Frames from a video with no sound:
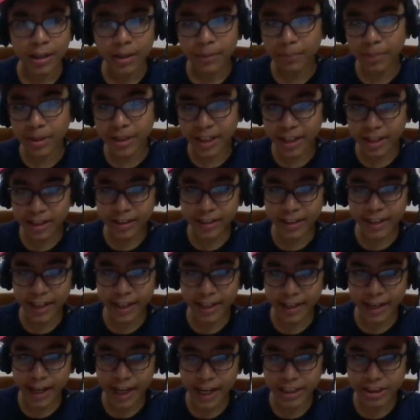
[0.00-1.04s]
but here
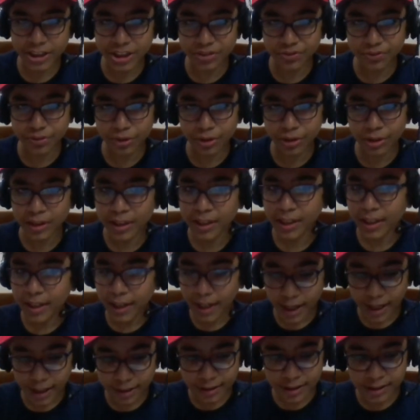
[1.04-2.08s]
again h4
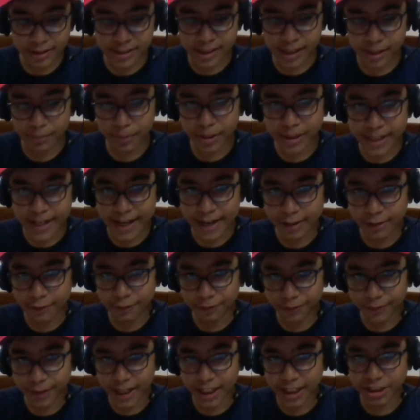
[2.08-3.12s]
and the same attack of
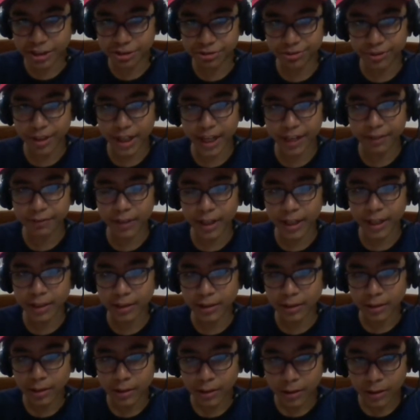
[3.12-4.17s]
h5
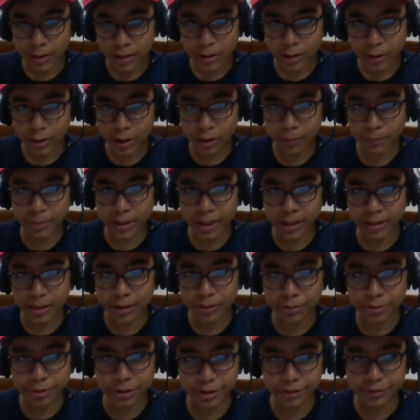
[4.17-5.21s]
and opening the
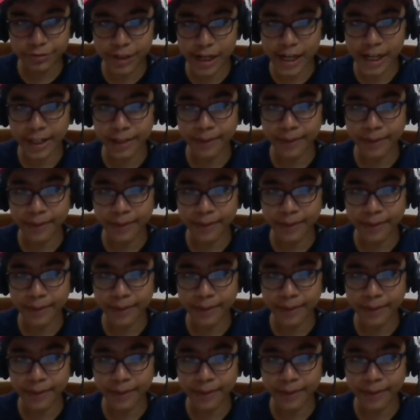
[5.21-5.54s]
rook's file.